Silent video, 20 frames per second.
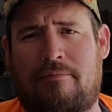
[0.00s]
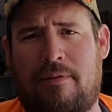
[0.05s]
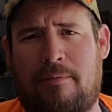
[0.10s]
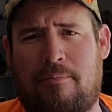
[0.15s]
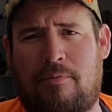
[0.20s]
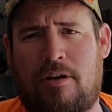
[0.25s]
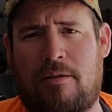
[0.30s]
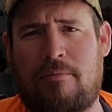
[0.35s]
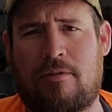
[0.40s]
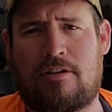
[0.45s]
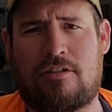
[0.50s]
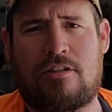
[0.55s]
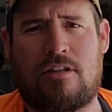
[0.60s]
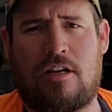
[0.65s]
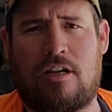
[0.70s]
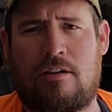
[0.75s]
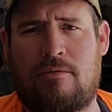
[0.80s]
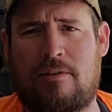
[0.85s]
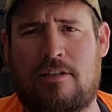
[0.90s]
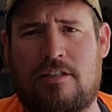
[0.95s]
They're pretty much
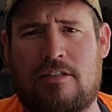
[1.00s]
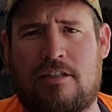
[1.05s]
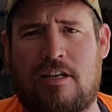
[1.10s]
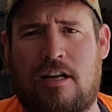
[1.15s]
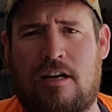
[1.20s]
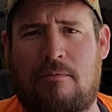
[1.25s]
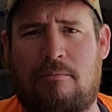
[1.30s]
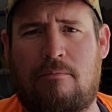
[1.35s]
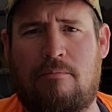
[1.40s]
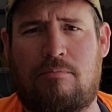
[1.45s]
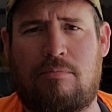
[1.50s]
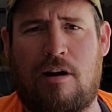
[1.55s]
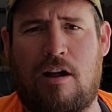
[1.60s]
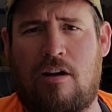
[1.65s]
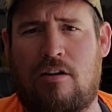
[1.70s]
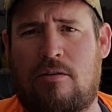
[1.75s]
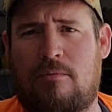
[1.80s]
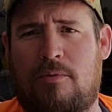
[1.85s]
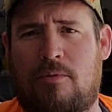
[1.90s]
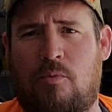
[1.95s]
done. We just got to
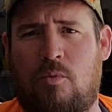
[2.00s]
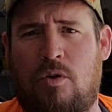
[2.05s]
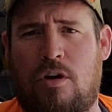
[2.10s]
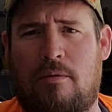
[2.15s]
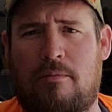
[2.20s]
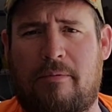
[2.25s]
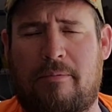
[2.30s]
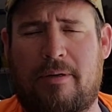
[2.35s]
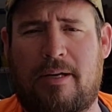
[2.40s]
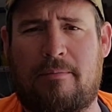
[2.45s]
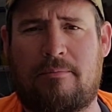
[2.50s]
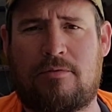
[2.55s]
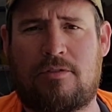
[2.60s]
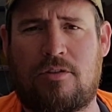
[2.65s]
brown them and warm them up.